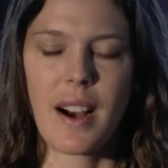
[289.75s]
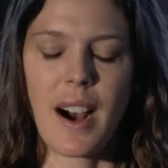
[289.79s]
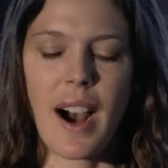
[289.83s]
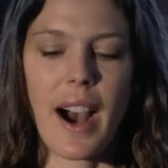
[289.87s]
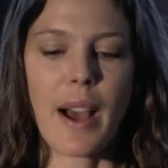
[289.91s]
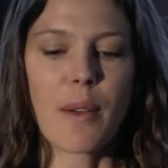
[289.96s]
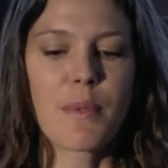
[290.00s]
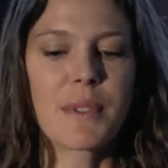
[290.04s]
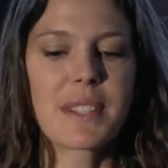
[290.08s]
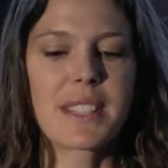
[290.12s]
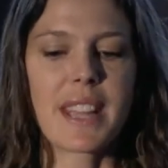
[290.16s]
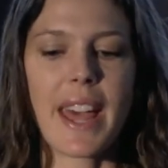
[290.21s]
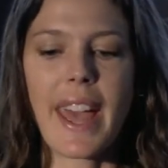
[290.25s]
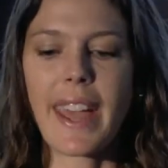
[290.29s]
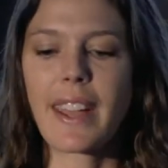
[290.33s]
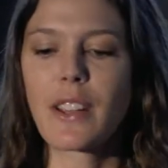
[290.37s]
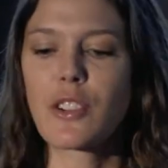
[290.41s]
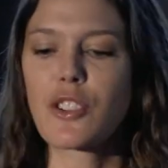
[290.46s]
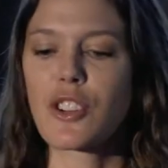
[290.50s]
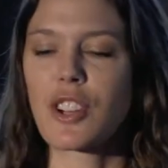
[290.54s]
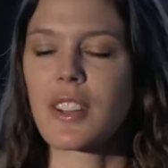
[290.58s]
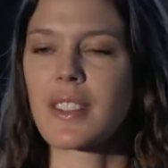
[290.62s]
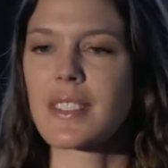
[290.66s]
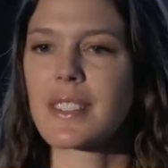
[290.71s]
I was
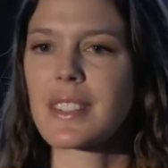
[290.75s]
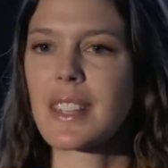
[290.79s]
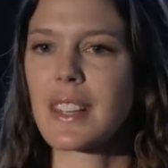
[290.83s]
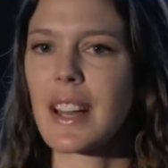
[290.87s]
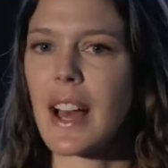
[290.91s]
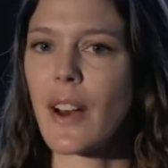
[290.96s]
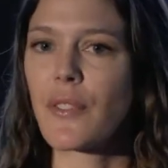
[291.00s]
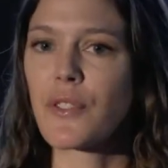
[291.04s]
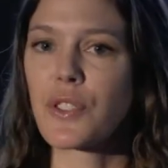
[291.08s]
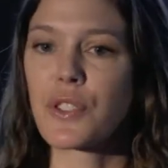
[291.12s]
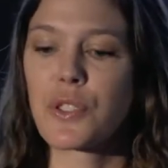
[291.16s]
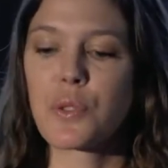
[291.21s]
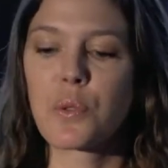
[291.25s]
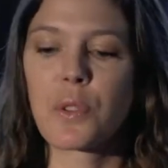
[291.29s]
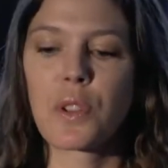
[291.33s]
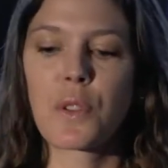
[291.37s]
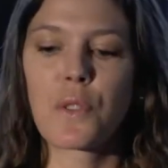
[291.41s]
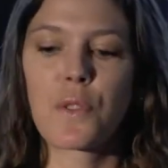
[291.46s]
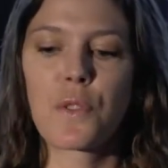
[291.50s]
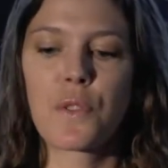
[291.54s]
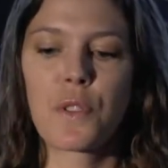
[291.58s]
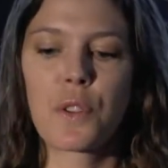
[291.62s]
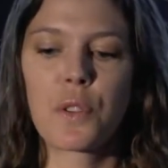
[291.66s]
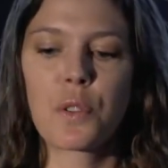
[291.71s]
anxious that after doing
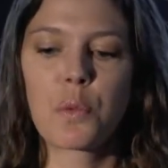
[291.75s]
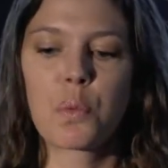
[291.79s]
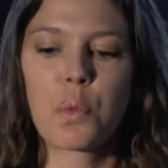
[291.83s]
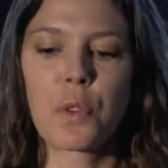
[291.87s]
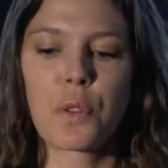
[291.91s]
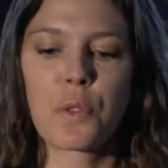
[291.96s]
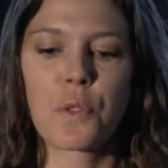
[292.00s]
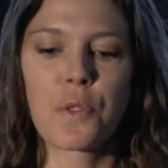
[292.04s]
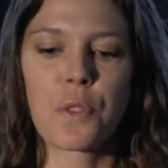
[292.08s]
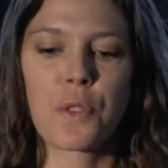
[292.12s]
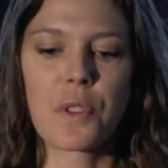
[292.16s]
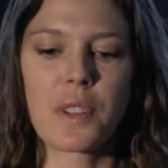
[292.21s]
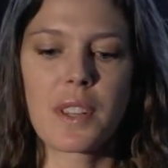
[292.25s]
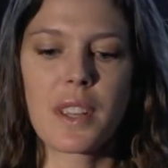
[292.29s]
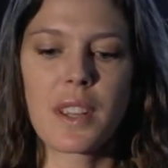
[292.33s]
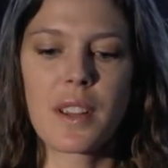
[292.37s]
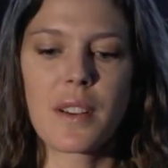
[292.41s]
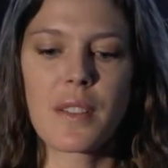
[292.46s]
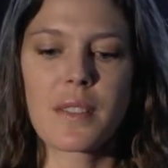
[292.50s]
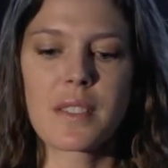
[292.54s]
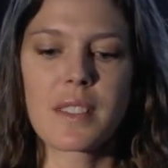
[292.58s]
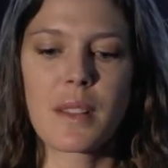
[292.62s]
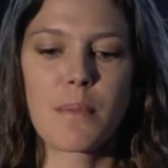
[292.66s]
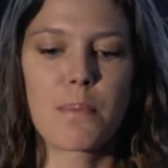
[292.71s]
field work for
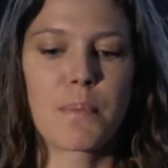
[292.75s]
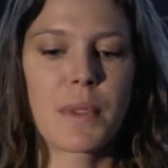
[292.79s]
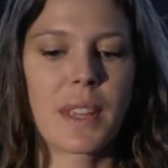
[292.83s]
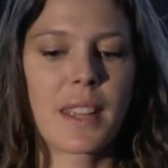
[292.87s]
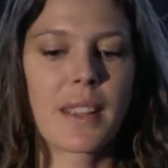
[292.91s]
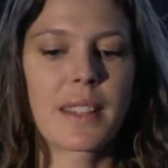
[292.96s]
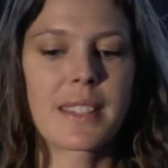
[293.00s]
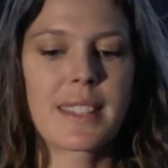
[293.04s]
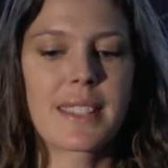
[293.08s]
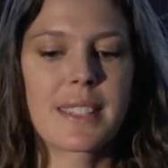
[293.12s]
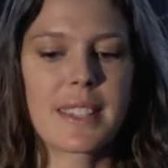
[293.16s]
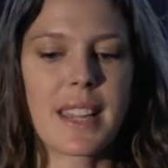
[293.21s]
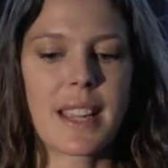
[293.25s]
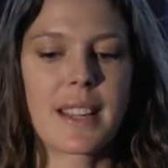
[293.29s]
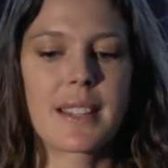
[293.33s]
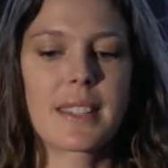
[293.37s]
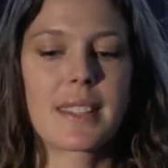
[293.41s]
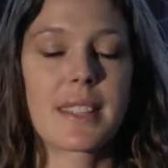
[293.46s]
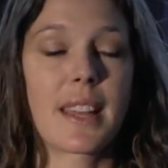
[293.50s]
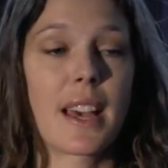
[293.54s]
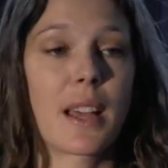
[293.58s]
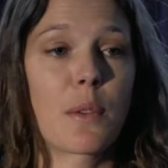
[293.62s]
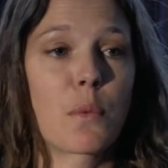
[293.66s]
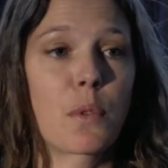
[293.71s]
years that being
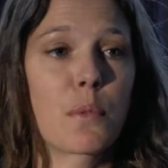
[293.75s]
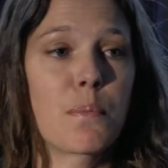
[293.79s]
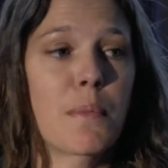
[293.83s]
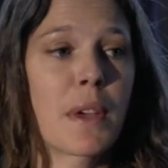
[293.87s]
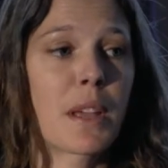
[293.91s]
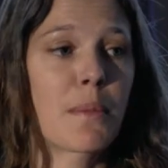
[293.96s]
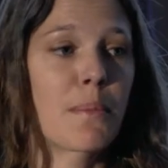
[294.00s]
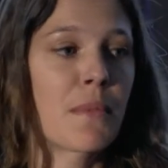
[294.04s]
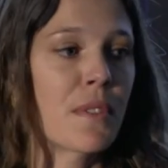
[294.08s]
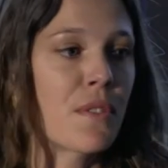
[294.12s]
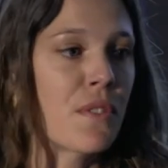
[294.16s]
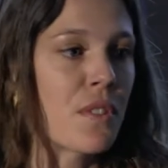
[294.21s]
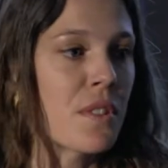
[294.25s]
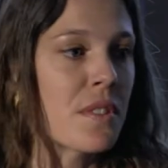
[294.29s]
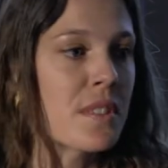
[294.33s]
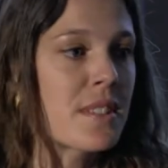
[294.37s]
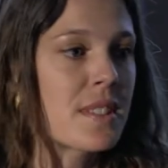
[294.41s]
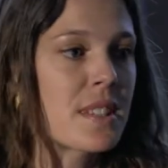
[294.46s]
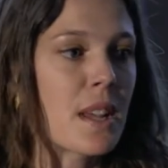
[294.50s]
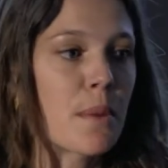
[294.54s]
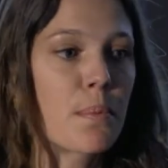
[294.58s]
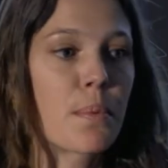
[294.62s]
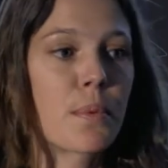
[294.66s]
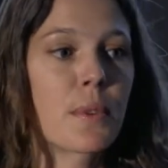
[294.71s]
stateside would make me feel
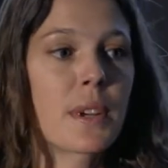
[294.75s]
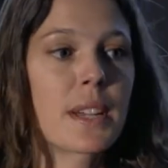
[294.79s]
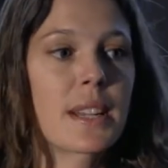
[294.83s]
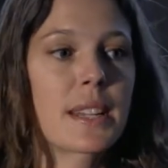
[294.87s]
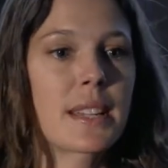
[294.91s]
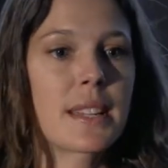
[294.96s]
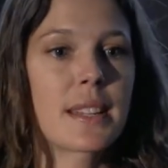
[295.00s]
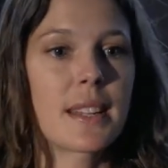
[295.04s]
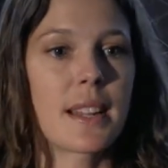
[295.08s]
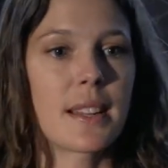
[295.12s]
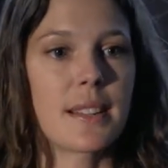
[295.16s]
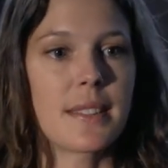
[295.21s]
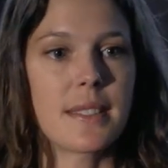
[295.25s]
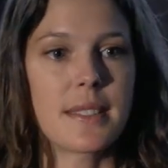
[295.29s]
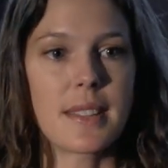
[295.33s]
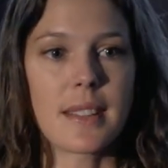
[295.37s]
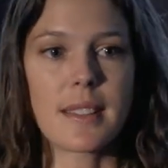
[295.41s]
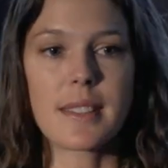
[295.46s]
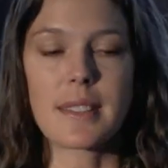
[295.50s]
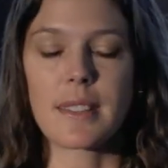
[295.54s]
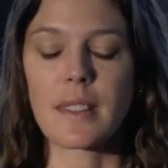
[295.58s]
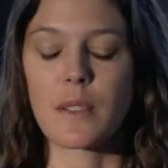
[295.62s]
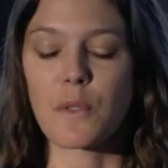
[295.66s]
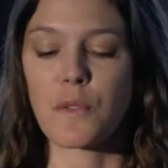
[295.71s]
separated and
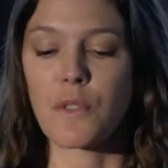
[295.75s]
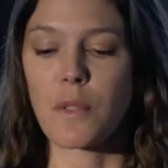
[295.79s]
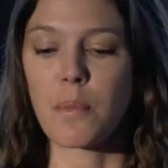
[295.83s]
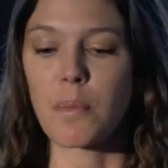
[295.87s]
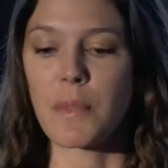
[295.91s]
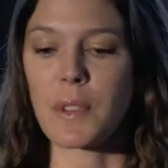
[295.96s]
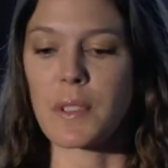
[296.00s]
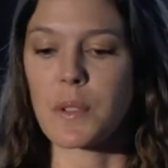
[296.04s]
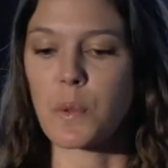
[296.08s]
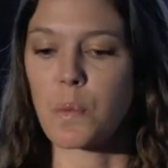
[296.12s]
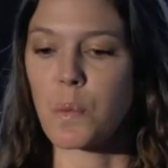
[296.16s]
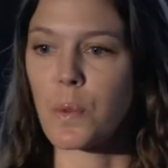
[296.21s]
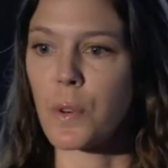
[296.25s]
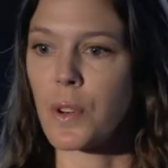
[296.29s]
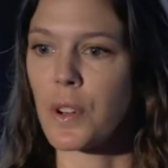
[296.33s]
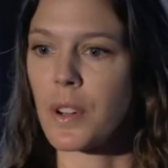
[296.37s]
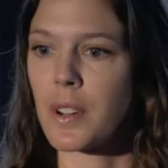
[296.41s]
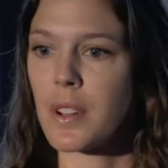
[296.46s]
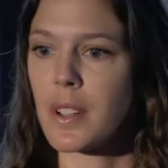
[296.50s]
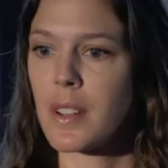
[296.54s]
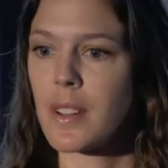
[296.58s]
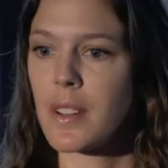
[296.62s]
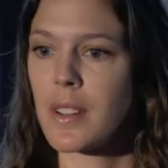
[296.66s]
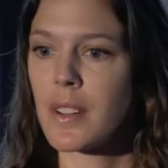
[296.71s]
distant from this
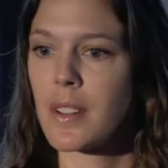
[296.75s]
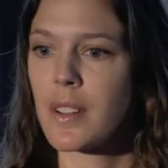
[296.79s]
work.